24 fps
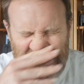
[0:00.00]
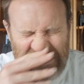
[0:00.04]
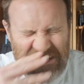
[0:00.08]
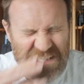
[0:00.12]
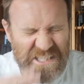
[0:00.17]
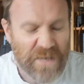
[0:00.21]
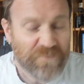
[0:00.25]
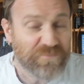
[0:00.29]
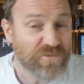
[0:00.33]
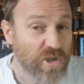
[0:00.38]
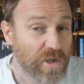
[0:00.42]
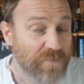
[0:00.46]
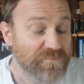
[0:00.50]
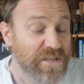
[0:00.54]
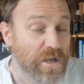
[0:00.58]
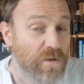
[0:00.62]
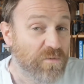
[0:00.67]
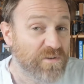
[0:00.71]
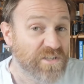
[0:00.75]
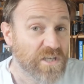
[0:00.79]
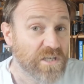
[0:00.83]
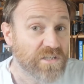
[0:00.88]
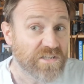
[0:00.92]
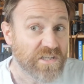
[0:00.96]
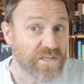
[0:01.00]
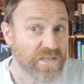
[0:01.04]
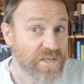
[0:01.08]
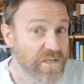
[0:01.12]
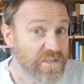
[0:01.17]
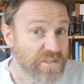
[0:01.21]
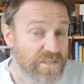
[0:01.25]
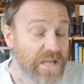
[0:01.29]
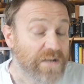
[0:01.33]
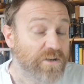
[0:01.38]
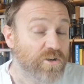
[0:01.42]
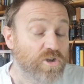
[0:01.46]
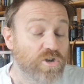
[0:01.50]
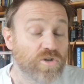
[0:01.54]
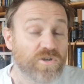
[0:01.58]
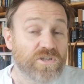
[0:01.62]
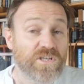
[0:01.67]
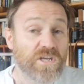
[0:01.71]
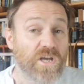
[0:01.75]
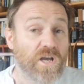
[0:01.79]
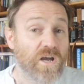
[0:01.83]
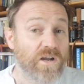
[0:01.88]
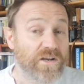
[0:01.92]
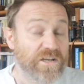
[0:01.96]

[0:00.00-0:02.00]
Sometimes that was easy. He's had a good year